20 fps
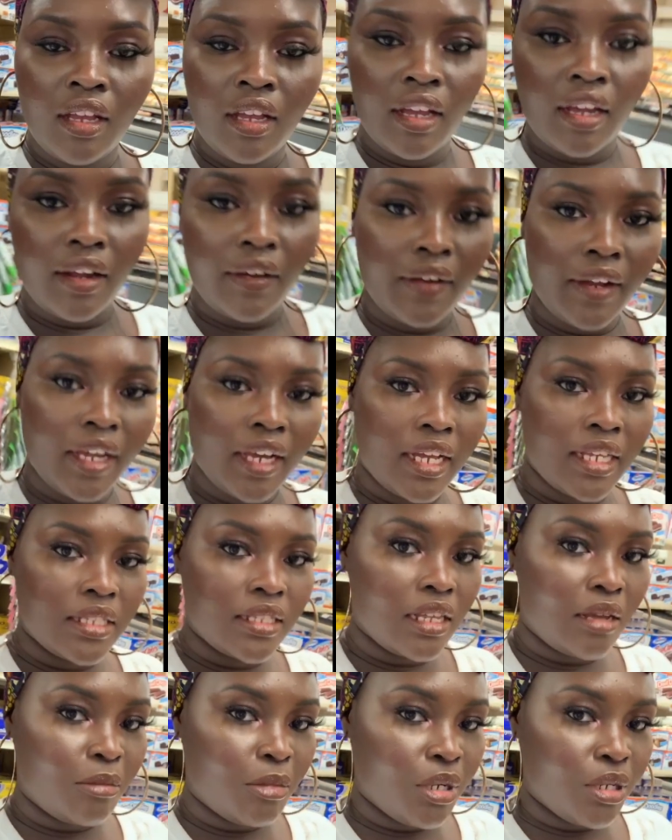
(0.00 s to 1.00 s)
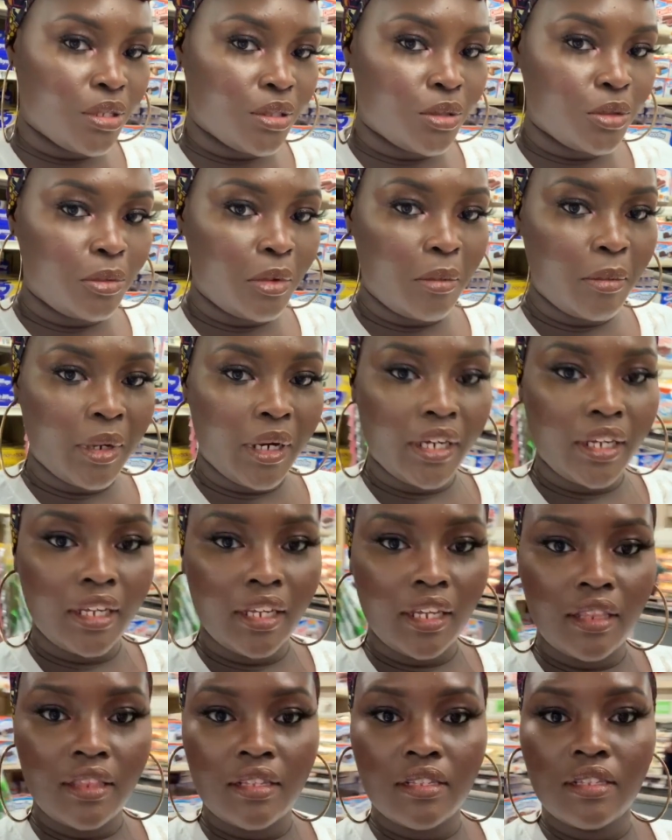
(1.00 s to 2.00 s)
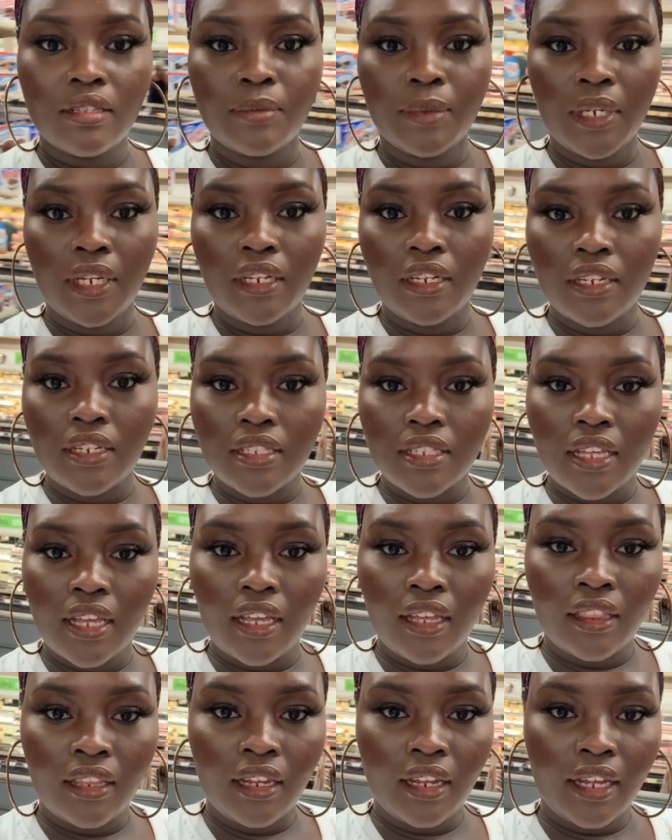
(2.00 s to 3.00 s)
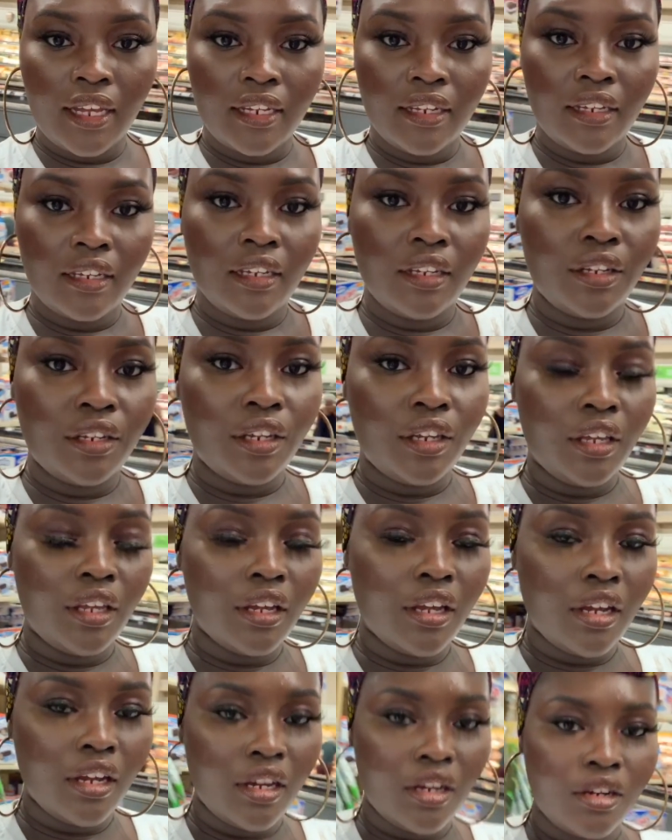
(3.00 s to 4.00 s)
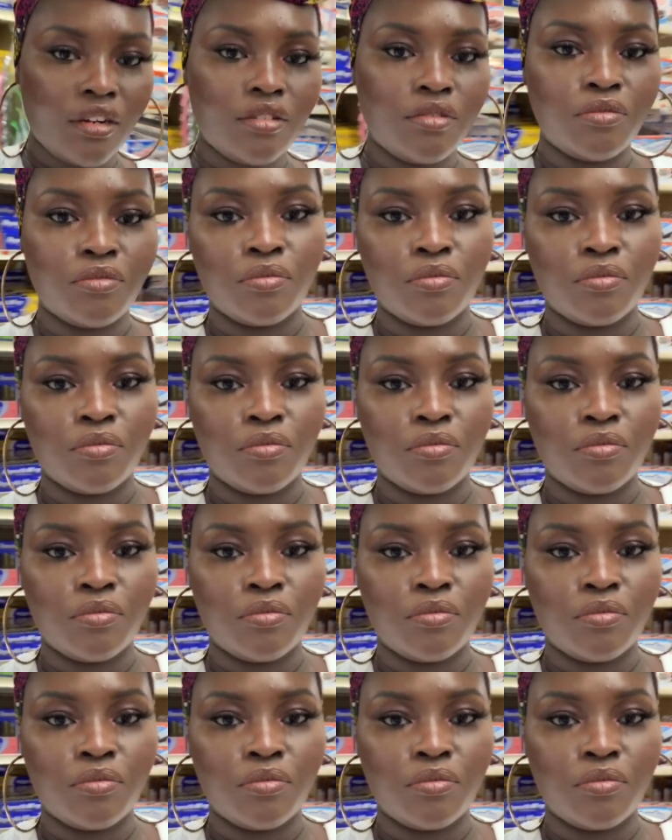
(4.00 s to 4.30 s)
Alright guys, so I'm in a supermarket and this is what it looks like in the lighting in here.